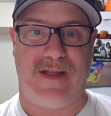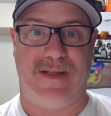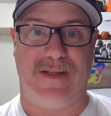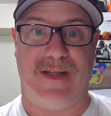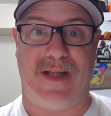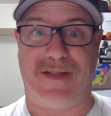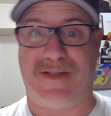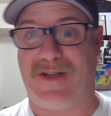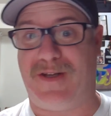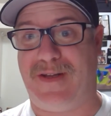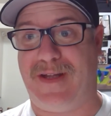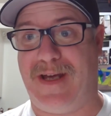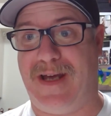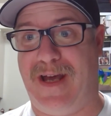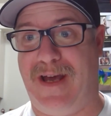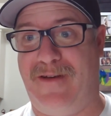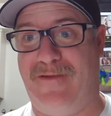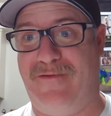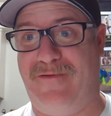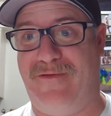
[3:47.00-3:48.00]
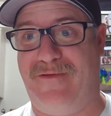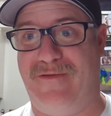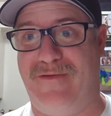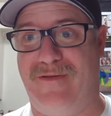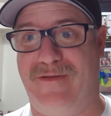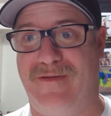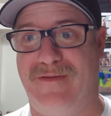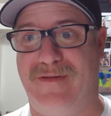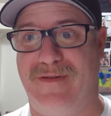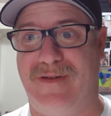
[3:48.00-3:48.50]
That's all I have.
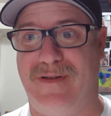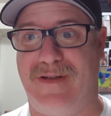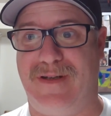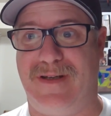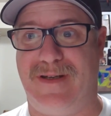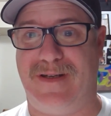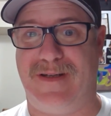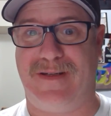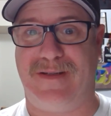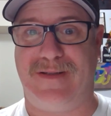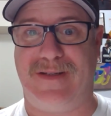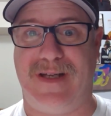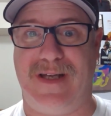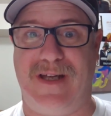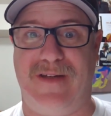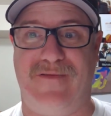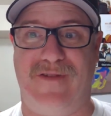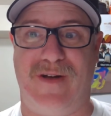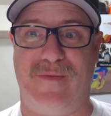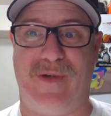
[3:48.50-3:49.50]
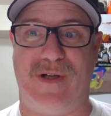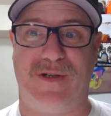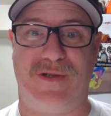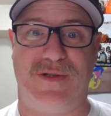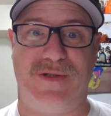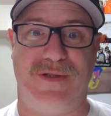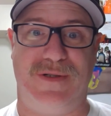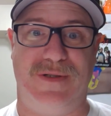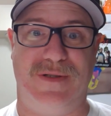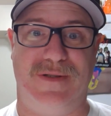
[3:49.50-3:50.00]
Thank you very
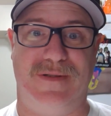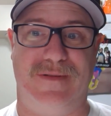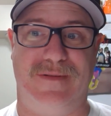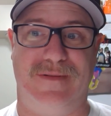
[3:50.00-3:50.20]
much.